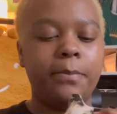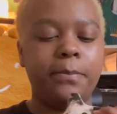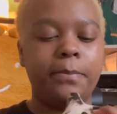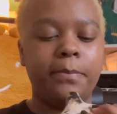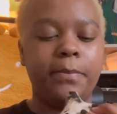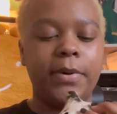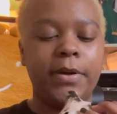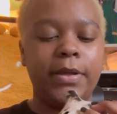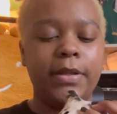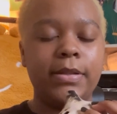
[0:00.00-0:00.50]

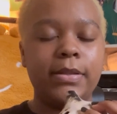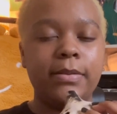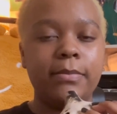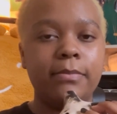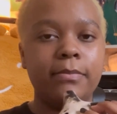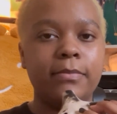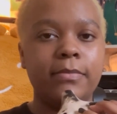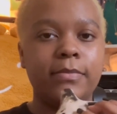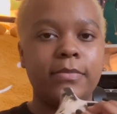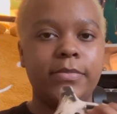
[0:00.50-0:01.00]
But
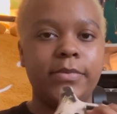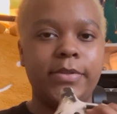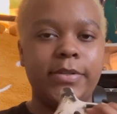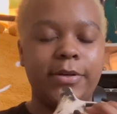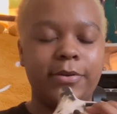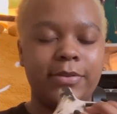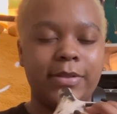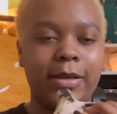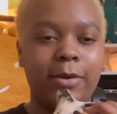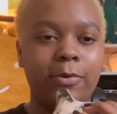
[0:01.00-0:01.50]

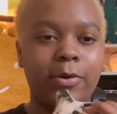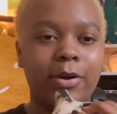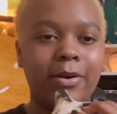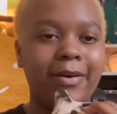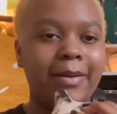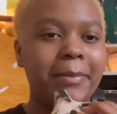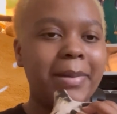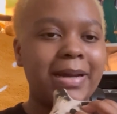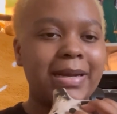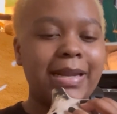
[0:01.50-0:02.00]
don't think we're going
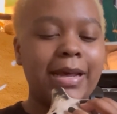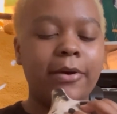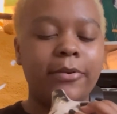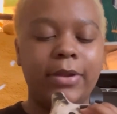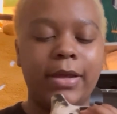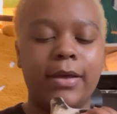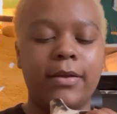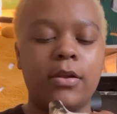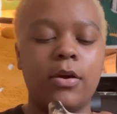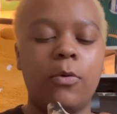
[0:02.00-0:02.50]
back down
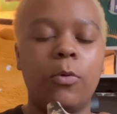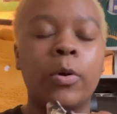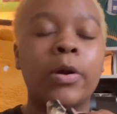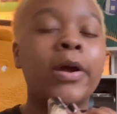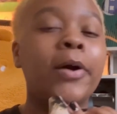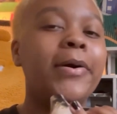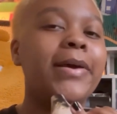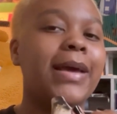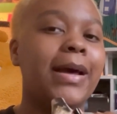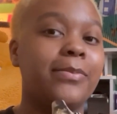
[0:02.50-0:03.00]
yet. We're
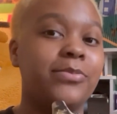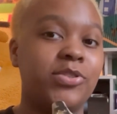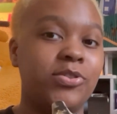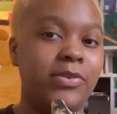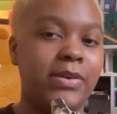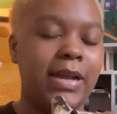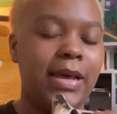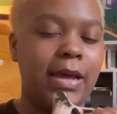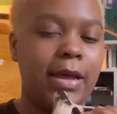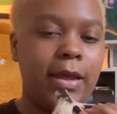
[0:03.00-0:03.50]
going up to
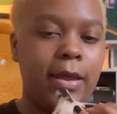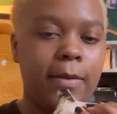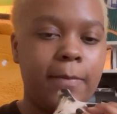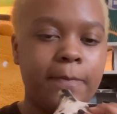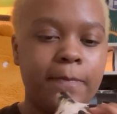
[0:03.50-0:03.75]
an A.